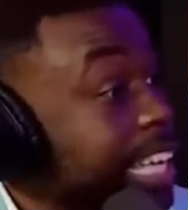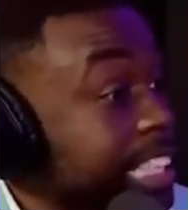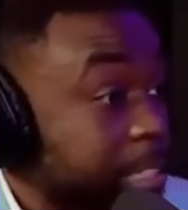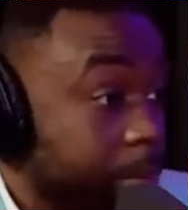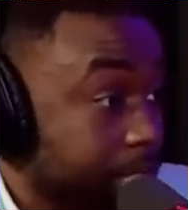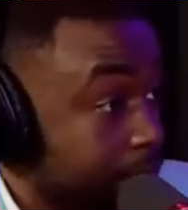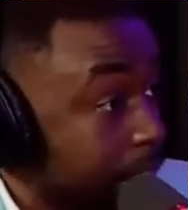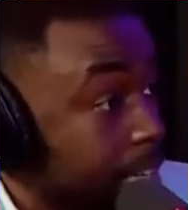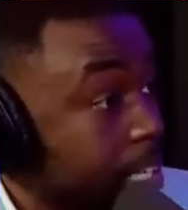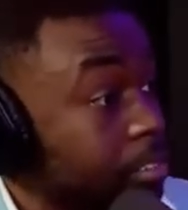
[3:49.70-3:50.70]
That gets them
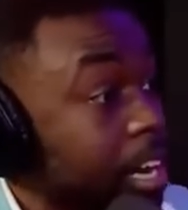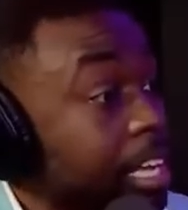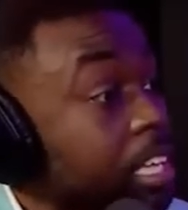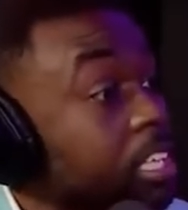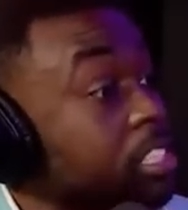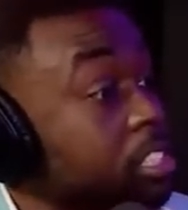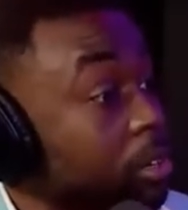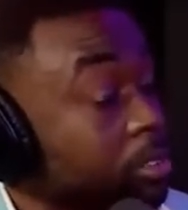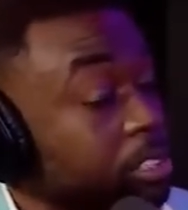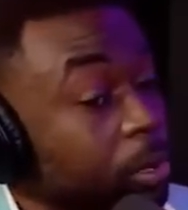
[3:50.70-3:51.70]
excited, right?
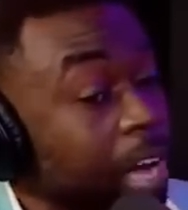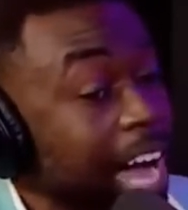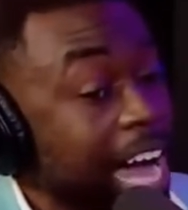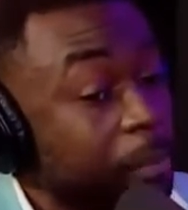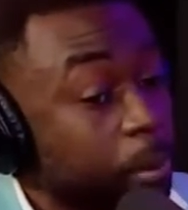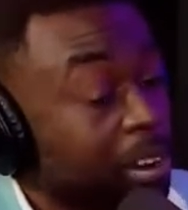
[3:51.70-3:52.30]
So I